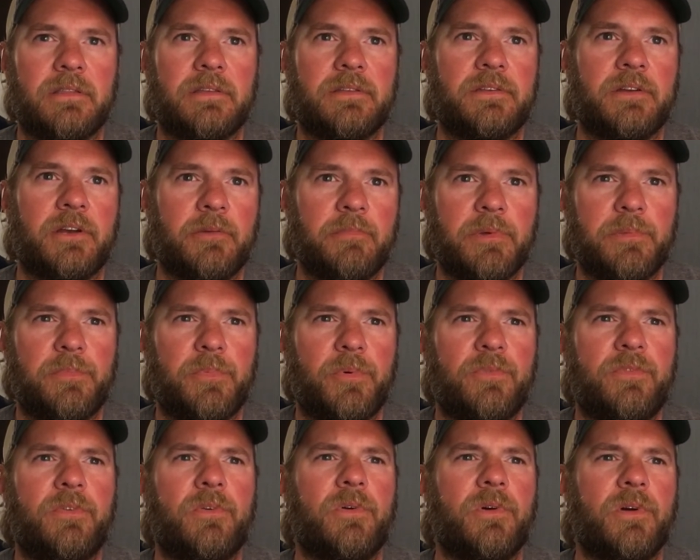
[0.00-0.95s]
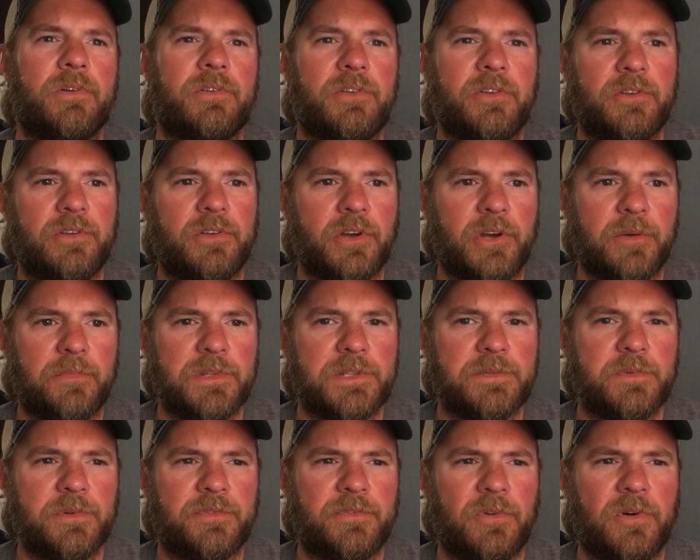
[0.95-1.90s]
the tournament before, or two tournaments
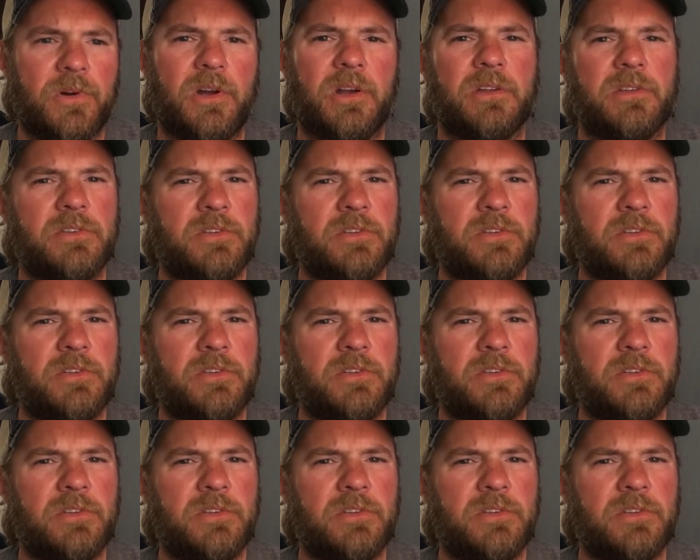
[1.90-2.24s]
before,